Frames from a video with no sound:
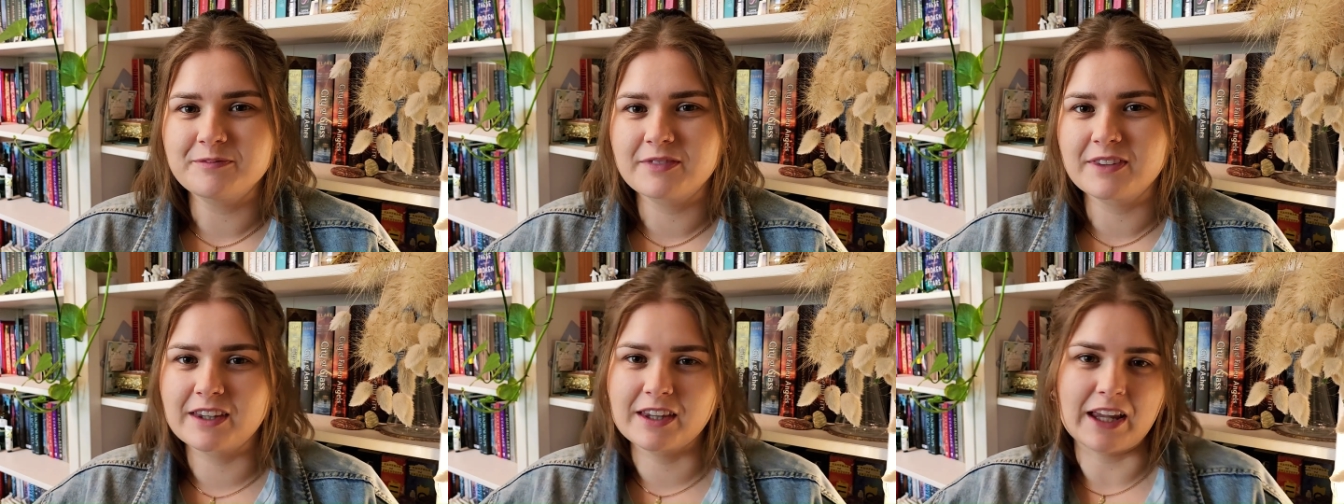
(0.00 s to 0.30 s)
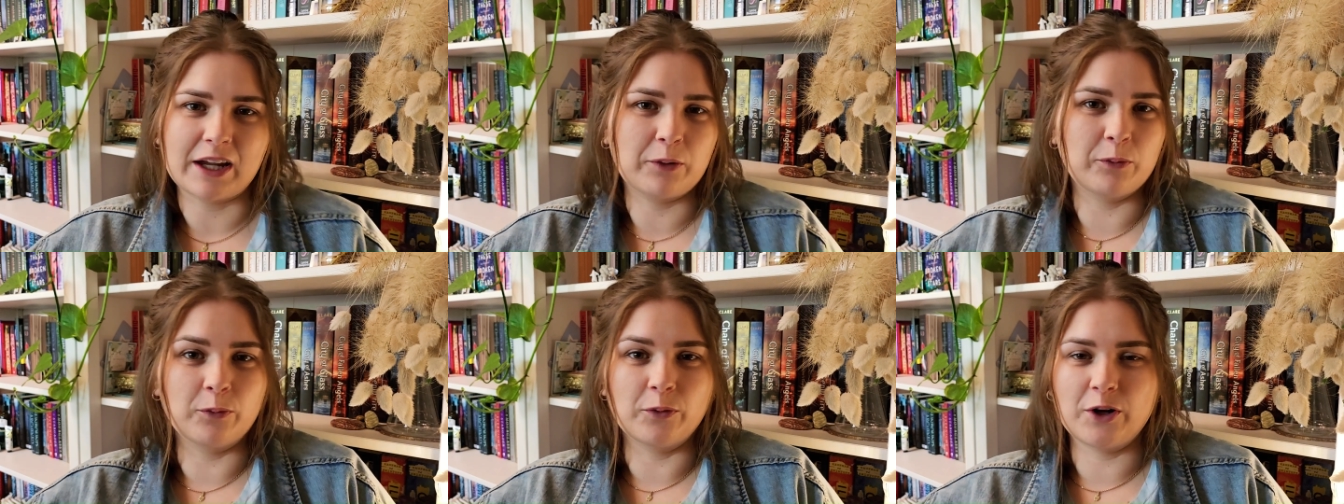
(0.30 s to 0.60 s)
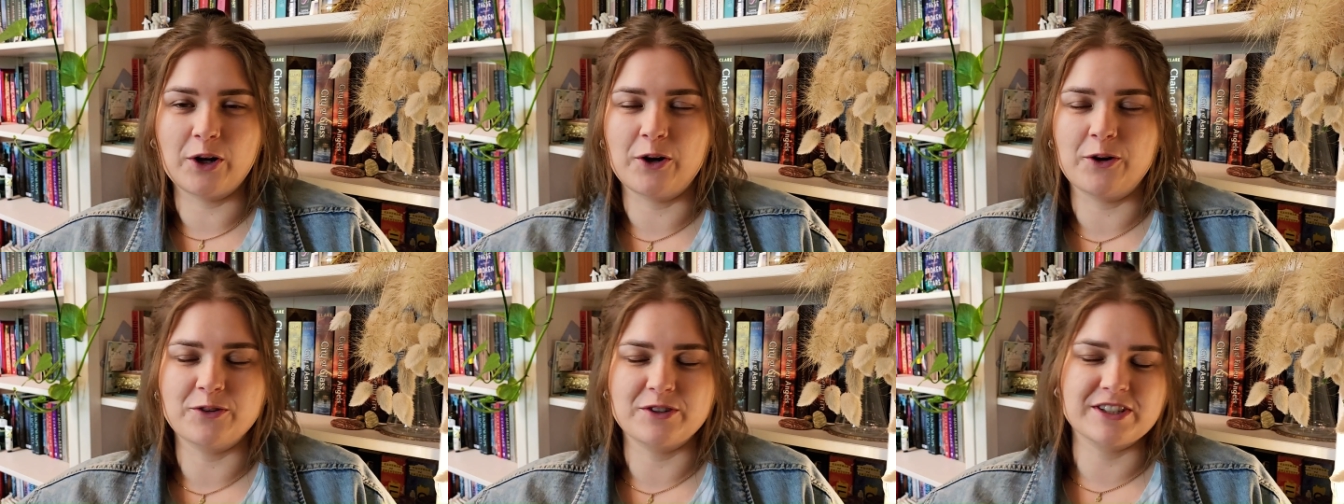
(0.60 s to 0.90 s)
like
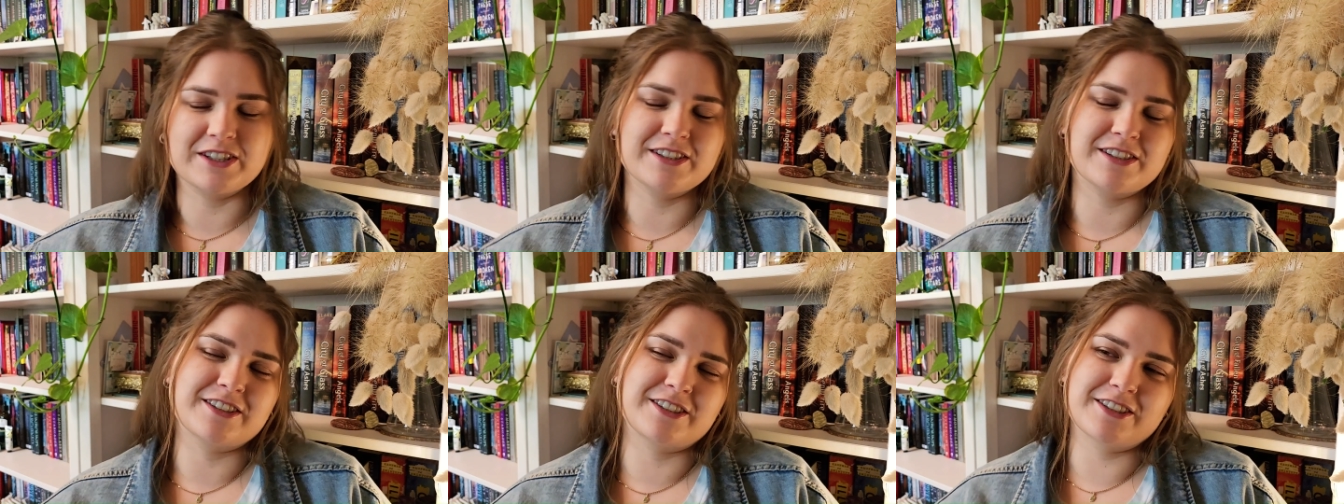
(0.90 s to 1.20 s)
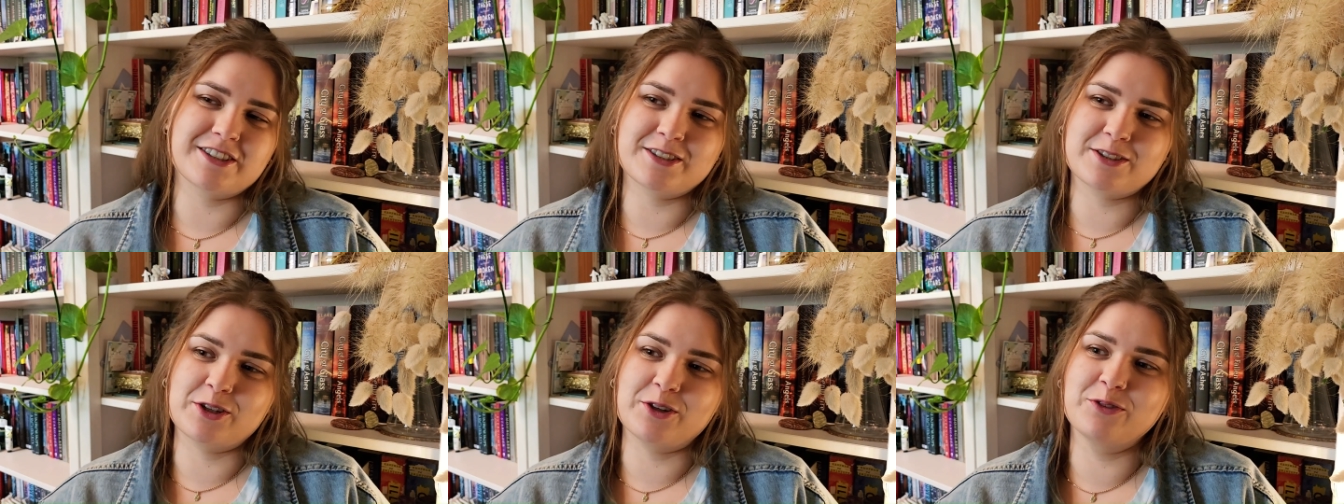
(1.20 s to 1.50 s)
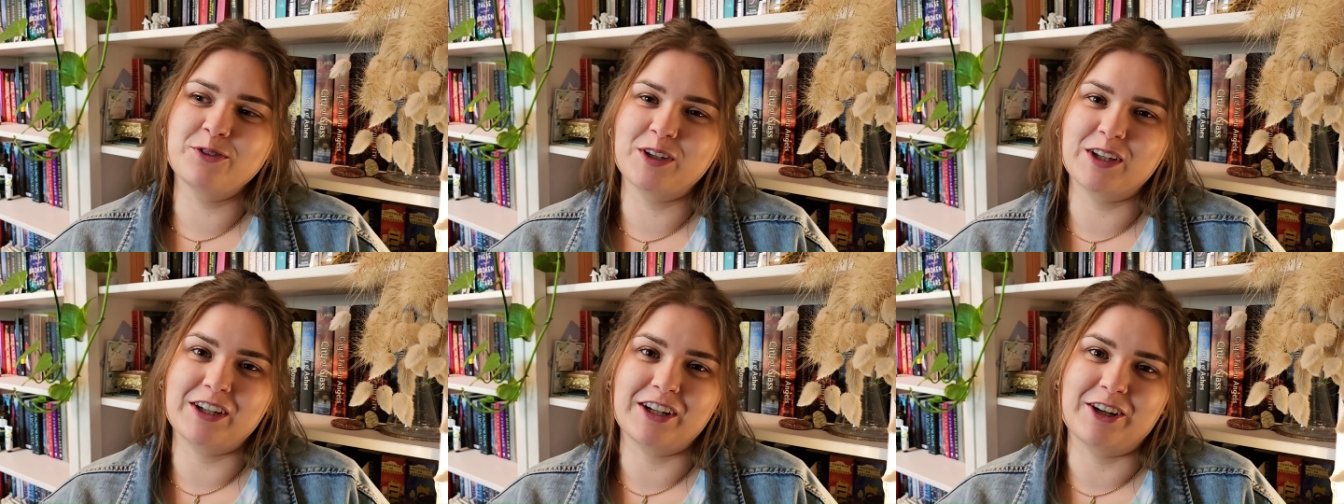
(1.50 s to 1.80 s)
world is just so
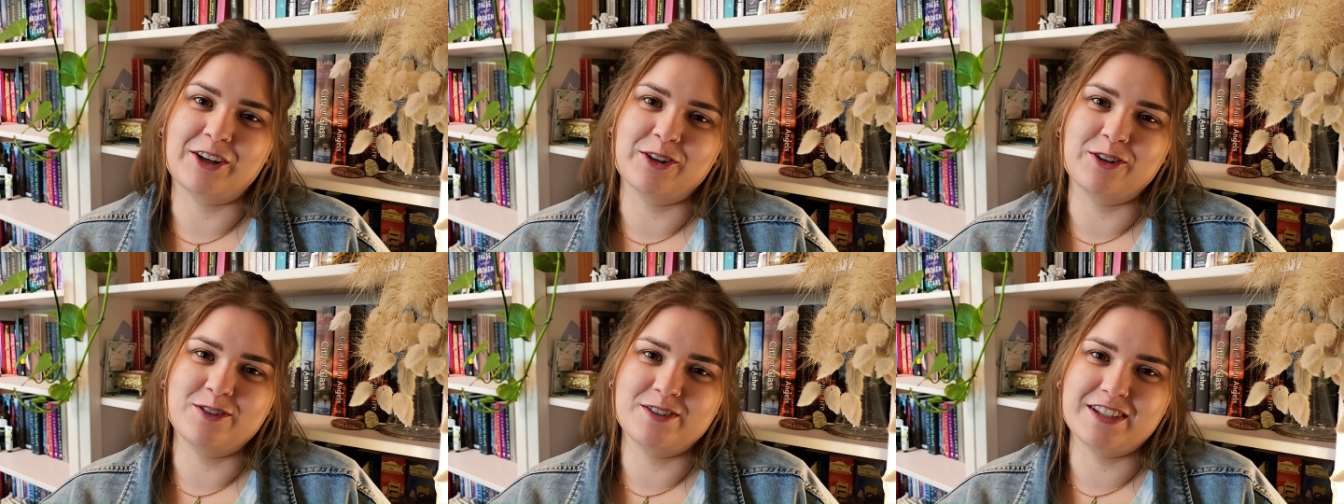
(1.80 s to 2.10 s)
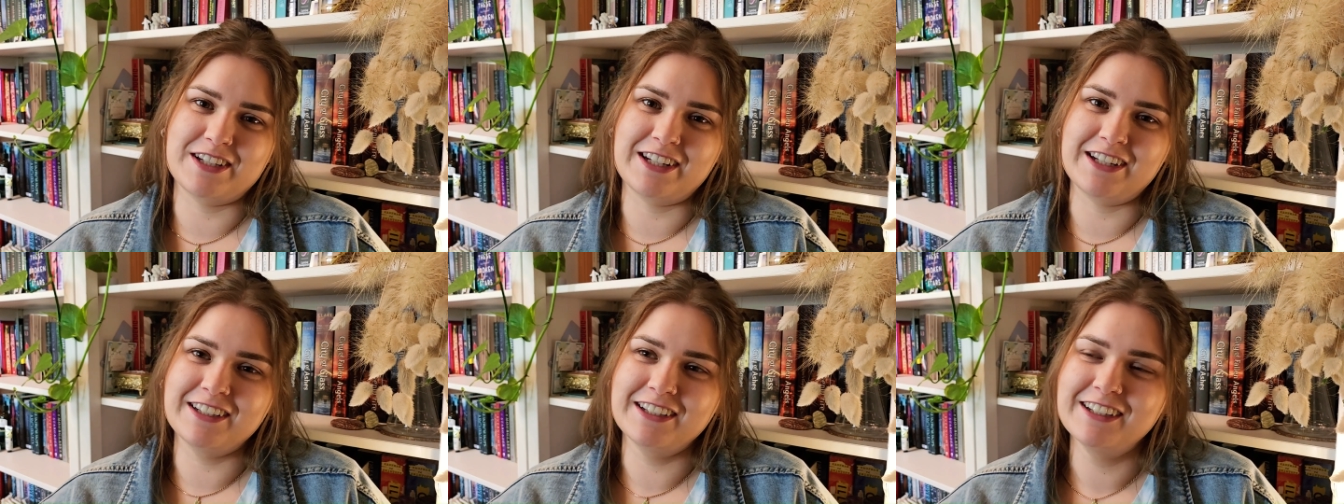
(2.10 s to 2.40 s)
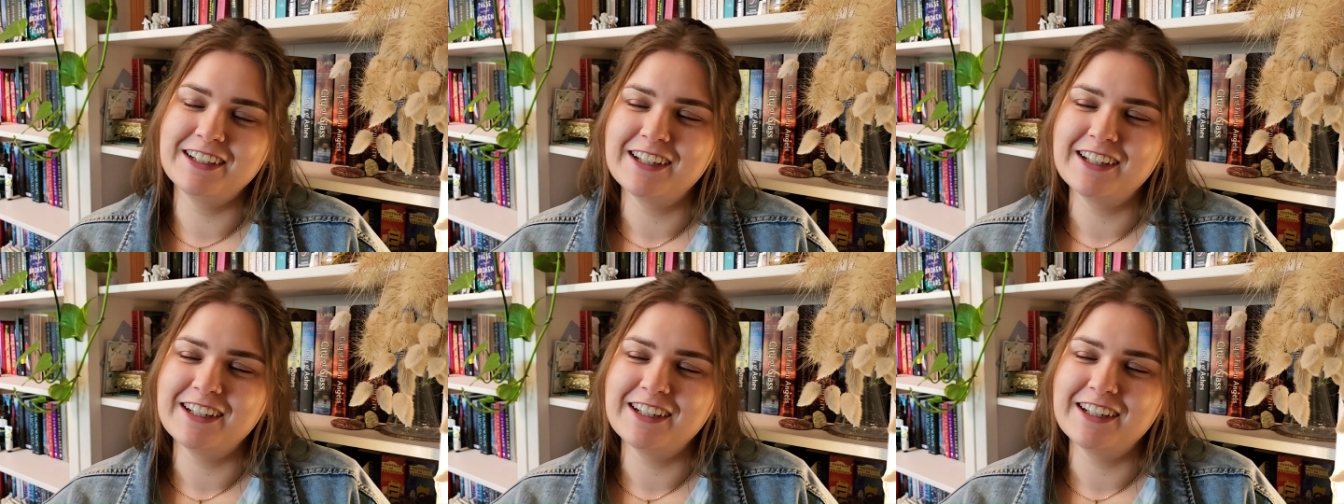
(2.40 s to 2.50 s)
really cozy